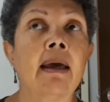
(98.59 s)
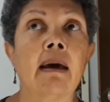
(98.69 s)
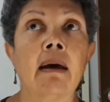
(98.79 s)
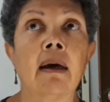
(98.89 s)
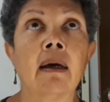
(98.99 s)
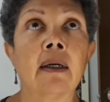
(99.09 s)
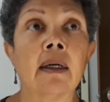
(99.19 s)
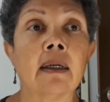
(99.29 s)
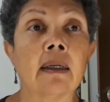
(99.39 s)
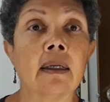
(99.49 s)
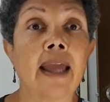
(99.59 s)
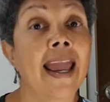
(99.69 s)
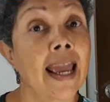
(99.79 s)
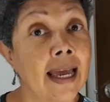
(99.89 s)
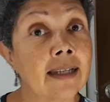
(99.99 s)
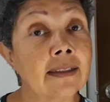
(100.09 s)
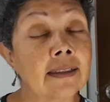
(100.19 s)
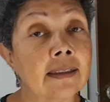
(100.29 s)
and